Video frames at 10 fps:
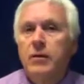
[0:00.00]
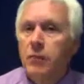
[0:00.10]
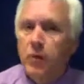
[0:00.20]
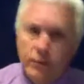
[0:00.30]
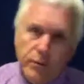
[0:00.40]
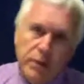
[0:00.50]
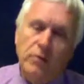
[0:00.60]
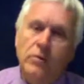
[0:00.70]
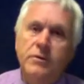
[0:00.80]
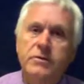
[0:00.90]
more
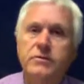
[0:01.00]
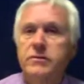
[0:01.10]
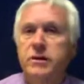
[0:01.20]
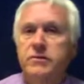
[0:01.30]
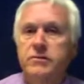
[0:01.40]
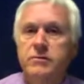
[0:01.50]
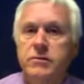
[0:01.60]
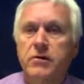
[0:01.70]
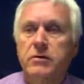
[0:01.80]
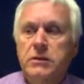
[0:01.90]
ambiguous and such. And
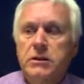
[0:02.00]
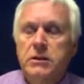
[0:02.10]
so